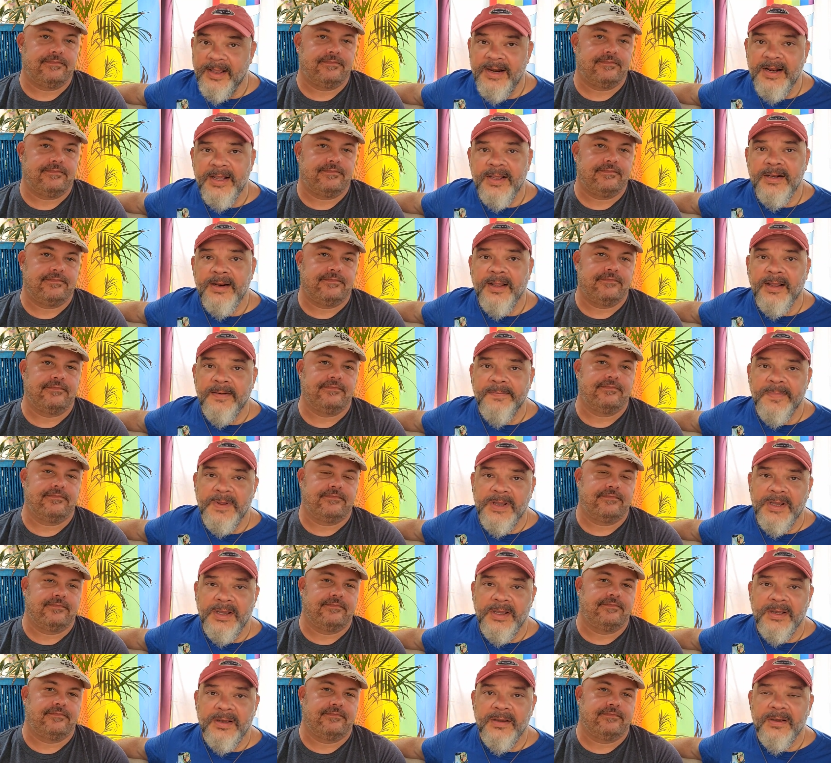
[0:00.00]
Speaker 1: in it and
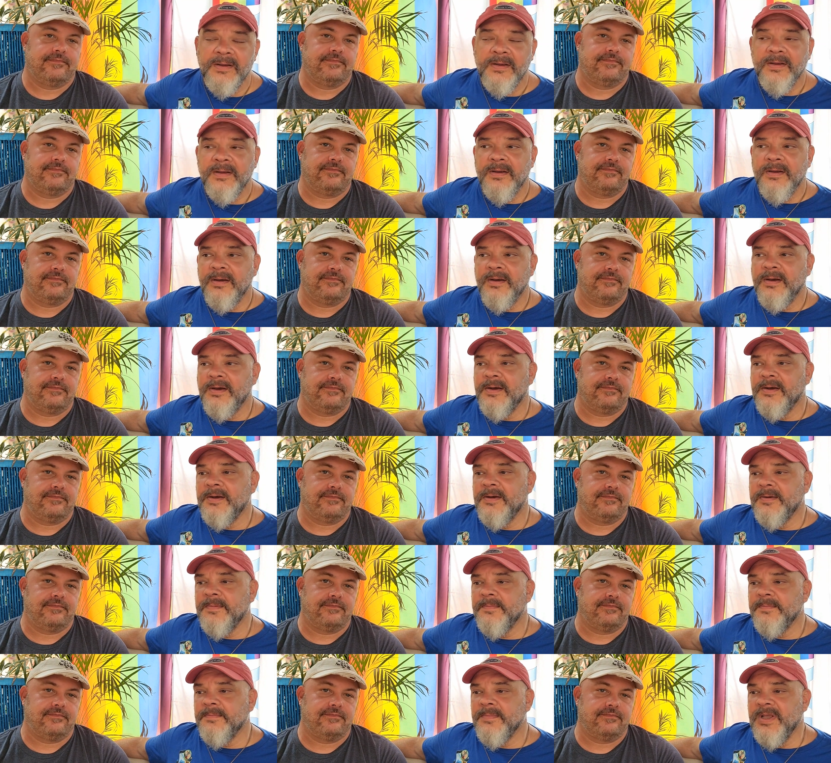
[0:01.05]
being
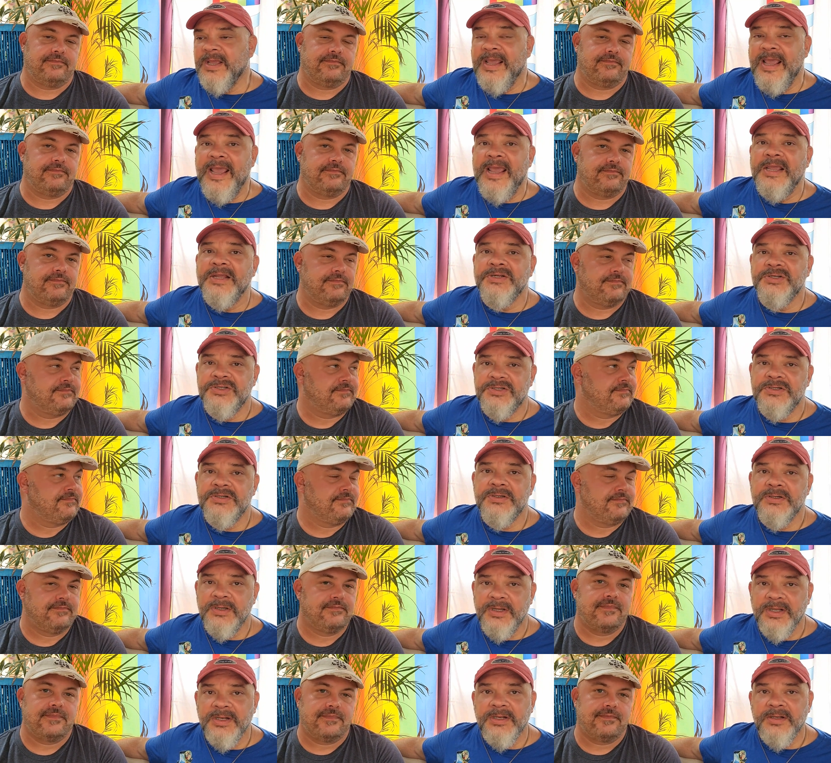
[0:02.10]
um, engaged
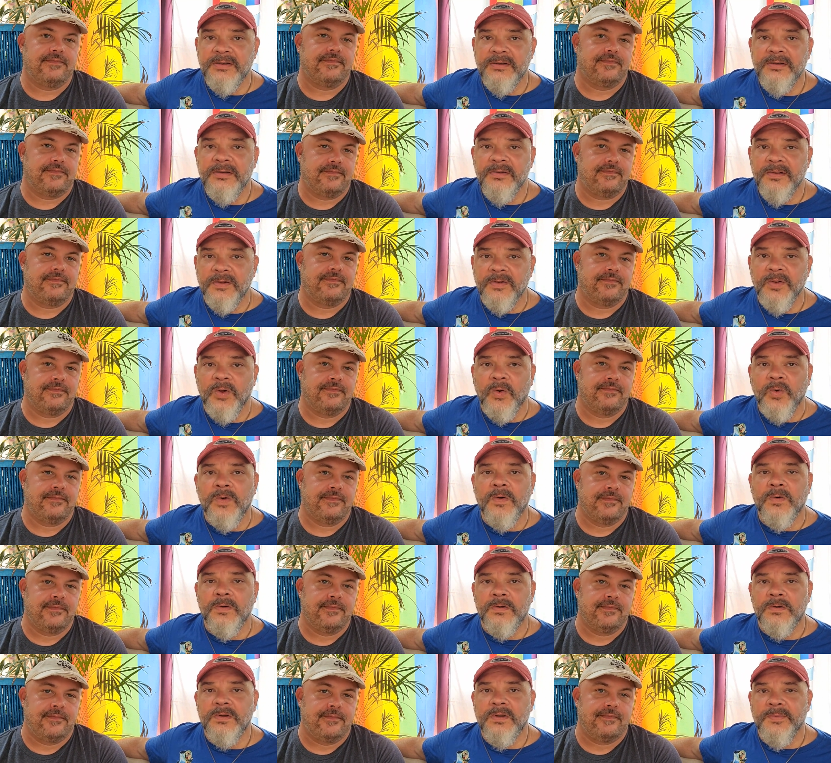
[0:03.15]
in the
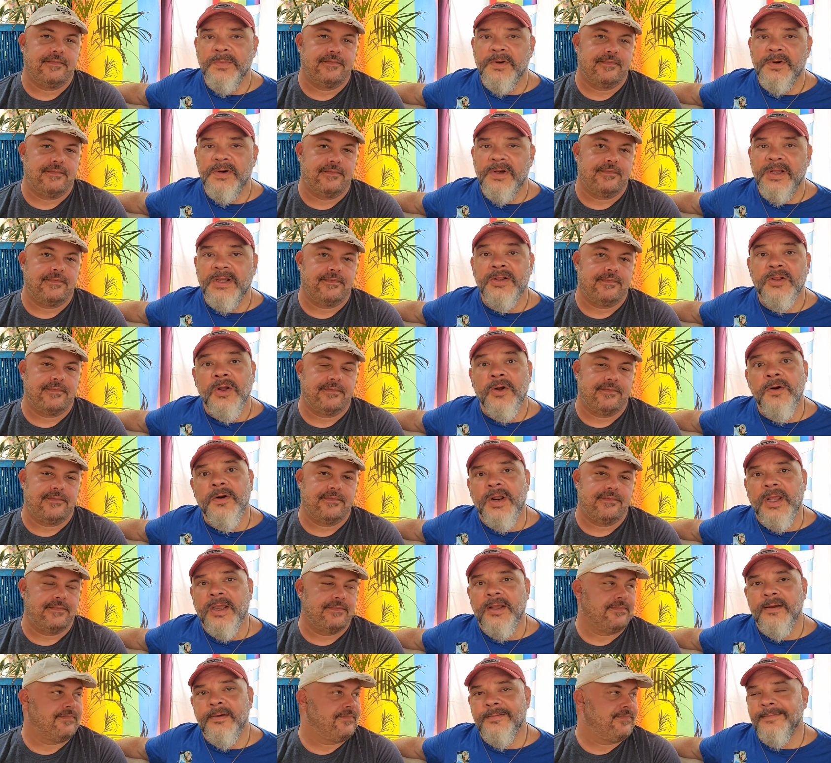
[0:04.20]
local community and
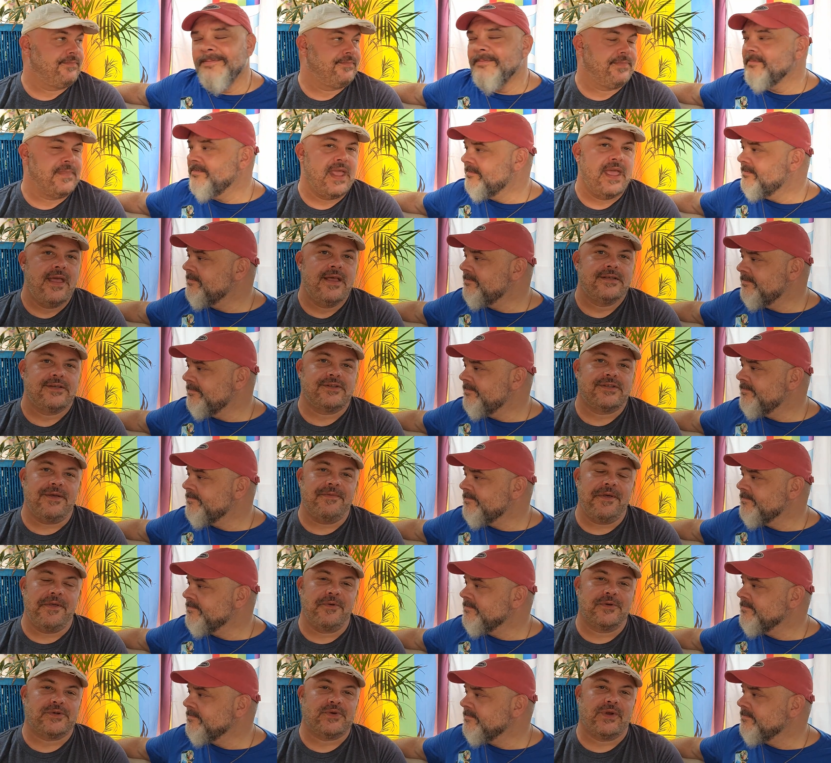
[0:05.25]
learning.
Speaker 2: So
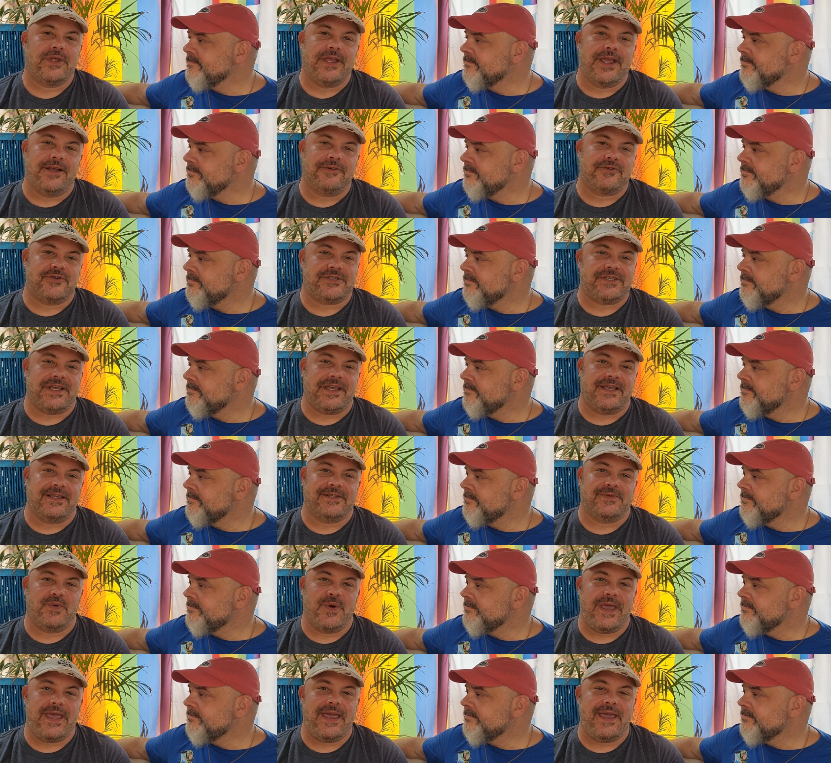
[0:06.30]
something that was really interesting
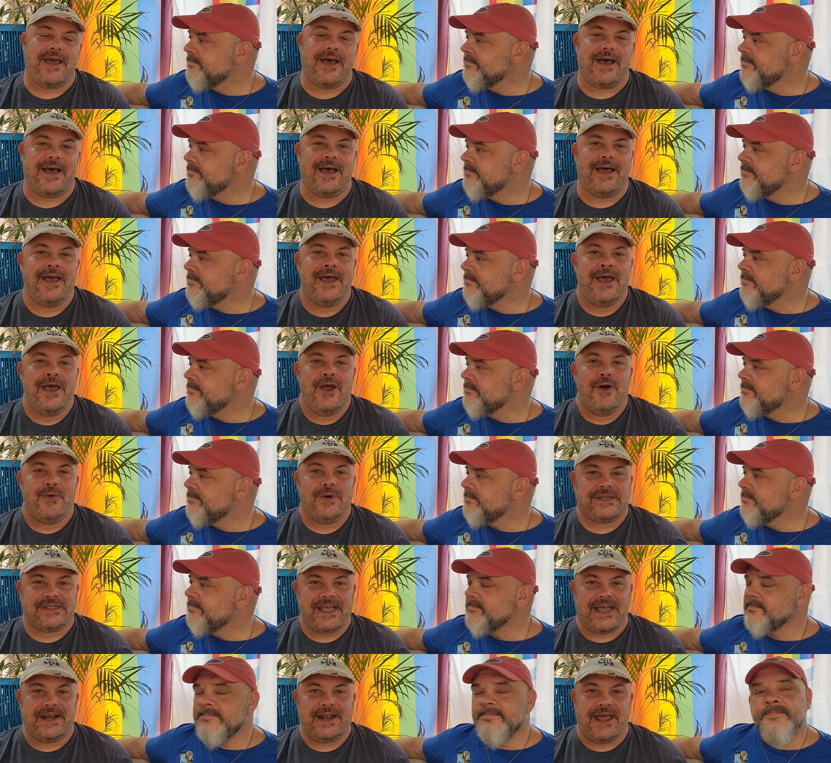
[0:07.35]
is we uh,
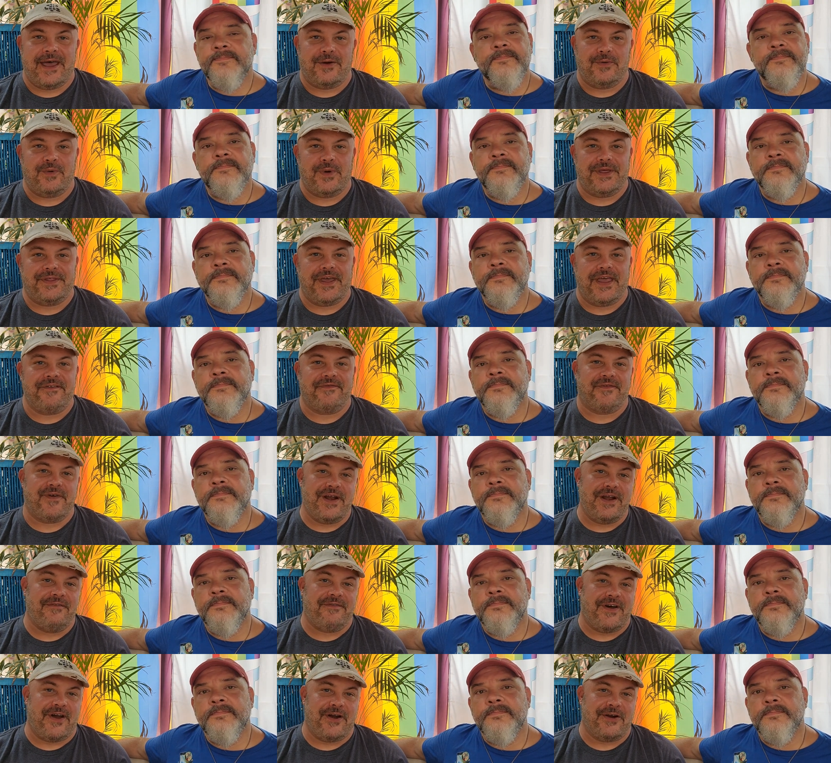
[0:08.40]
we sat down with a
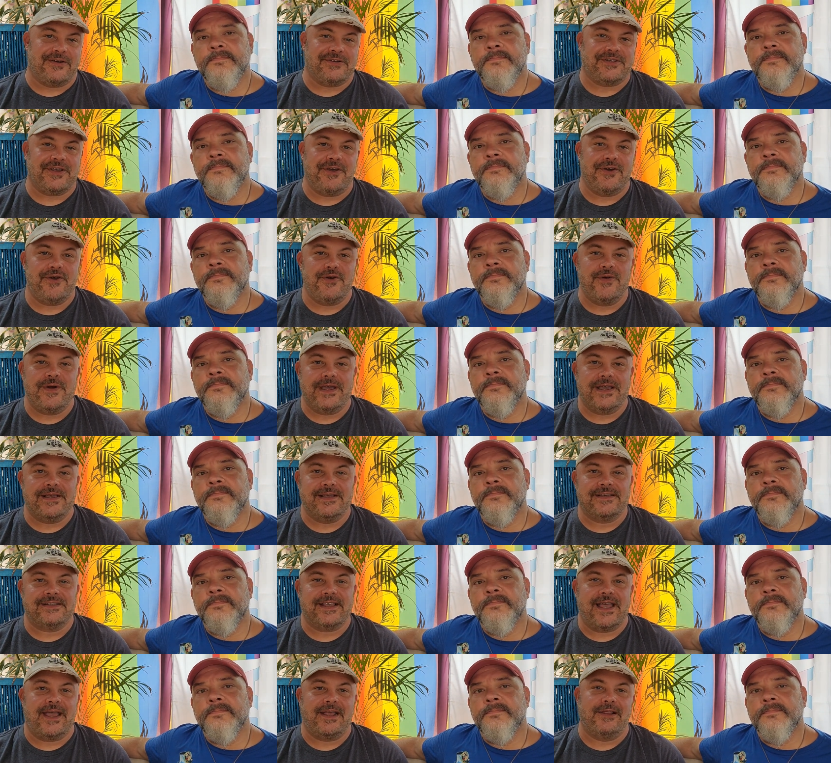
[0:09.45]
friend of ours who
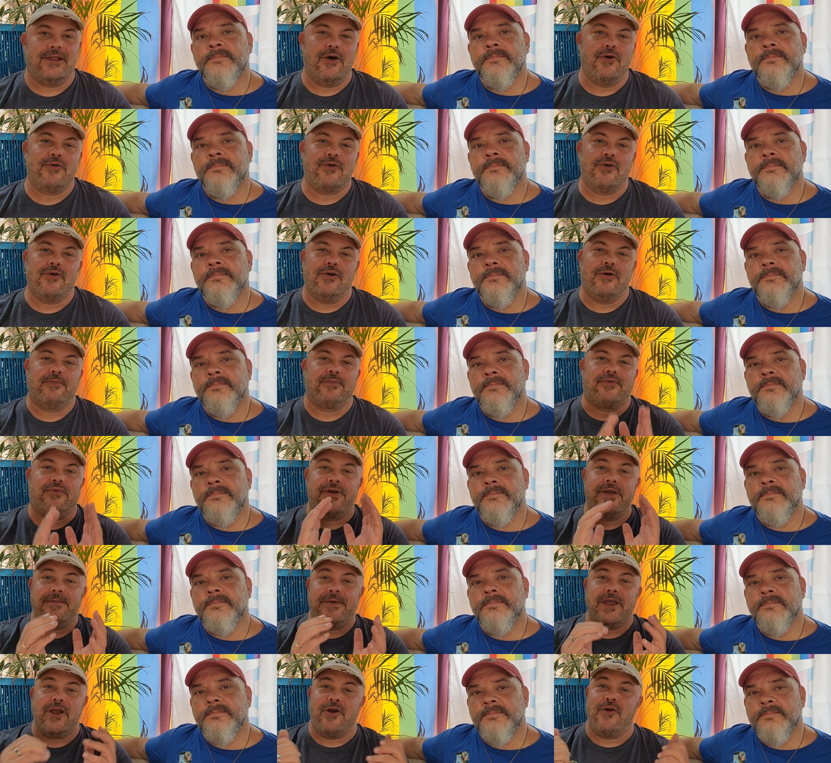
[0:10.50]
is a local
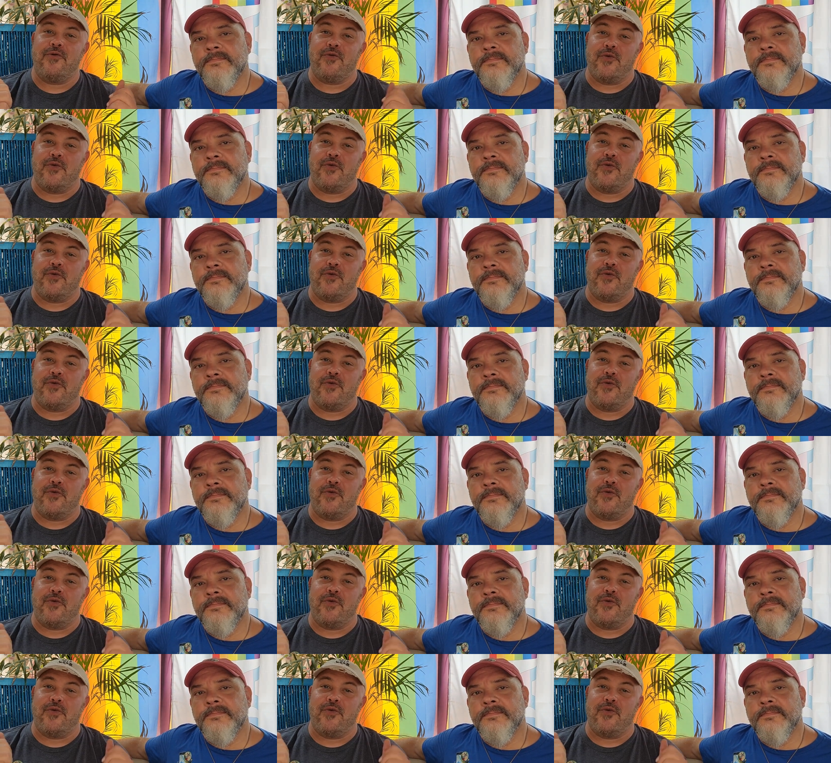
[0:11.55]
premier